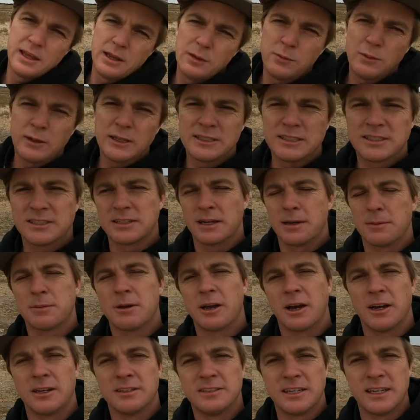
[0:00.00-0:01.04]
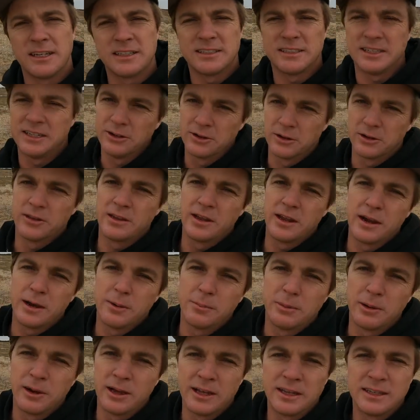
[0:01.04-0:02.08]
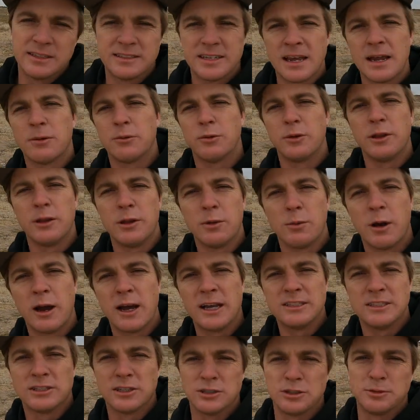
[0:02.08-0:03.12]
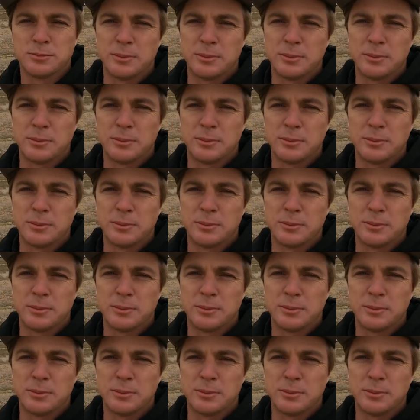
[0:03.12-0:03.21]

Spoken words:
He wins some contests here and there, but is that really why he's so